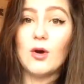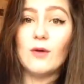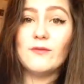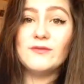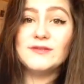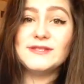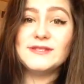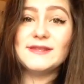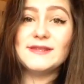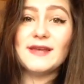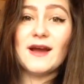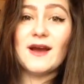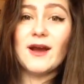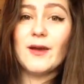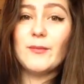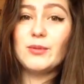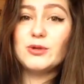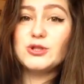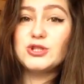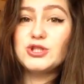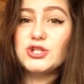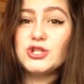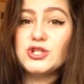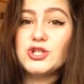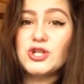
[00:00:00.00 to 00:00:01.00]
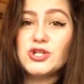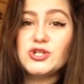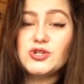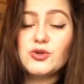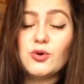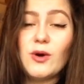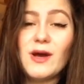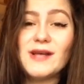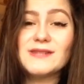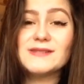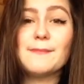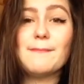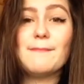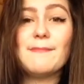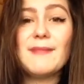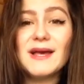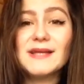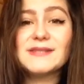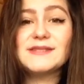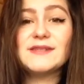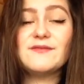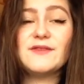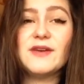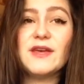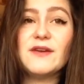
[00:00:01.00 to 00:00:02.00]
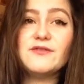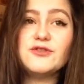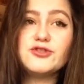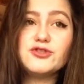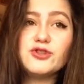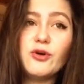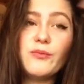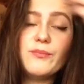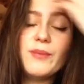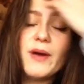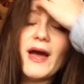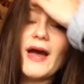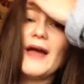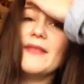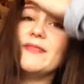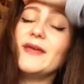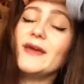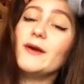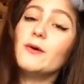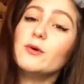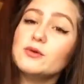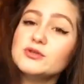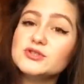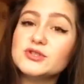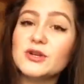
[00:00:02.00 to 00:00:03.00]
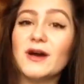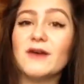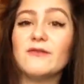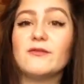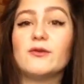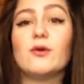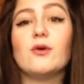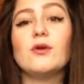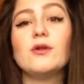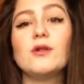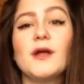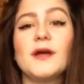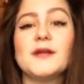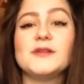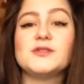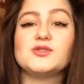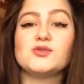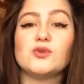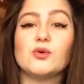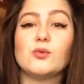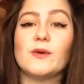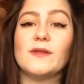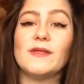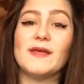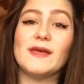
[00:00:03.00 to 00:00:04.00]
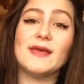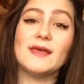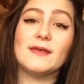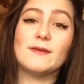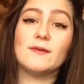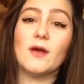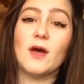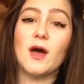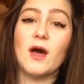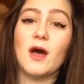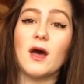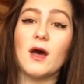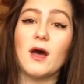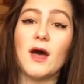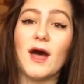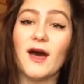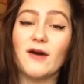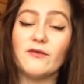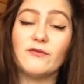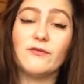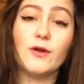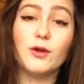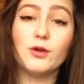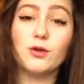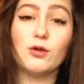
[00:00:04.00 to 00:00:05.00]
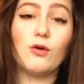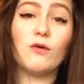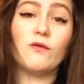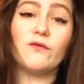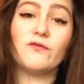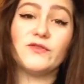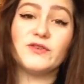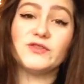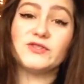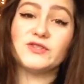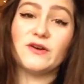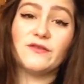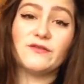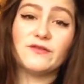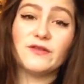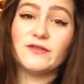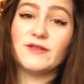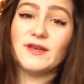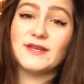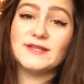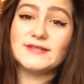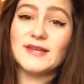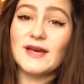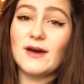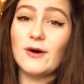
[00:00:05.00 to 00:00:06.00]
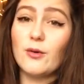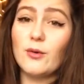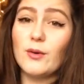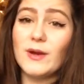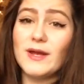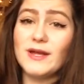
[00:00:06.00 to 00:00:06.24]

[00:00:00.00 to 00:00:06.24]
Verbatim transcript: Obviously, the Harry Potter Studio Tour has a massive gift shop, and they also have an online store where they uh, have a lot of stuff that they sell